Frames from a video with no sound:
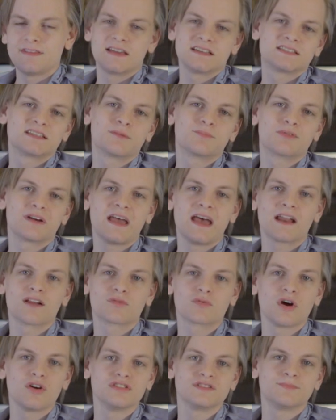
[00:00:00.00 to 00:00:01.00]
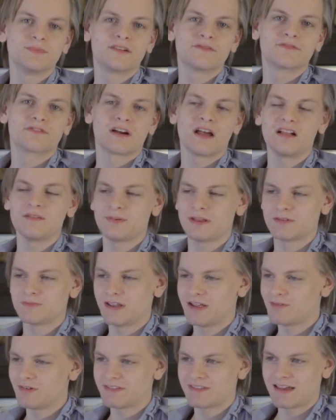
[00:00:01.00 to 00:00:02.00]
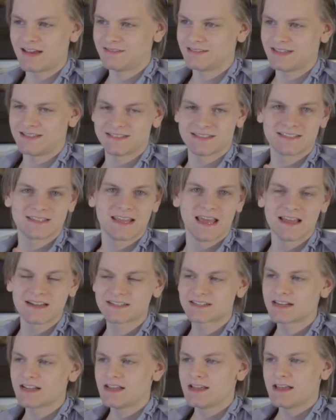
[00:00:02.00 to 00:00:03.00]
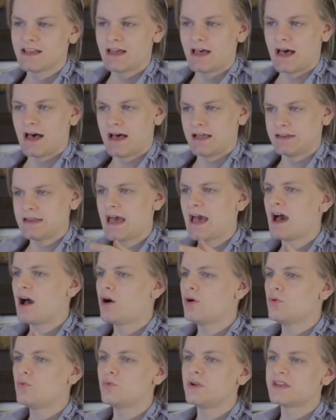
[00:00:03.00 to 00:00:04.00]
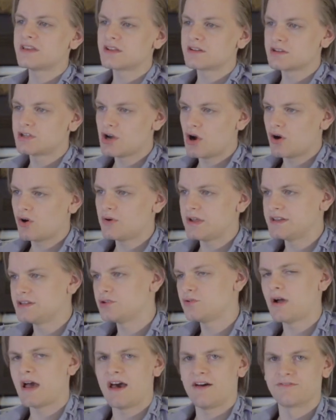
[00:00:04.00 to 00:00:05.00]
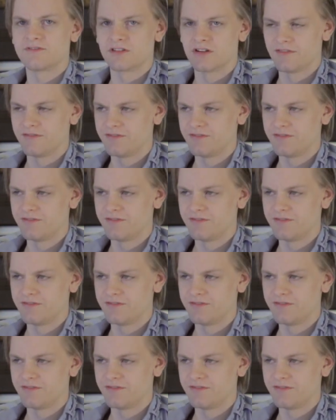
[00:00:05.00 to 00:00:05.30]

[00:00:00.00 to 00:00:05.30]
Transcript: Thanks to Brianna Roseman for helping me with that little sketch. Now we can go into After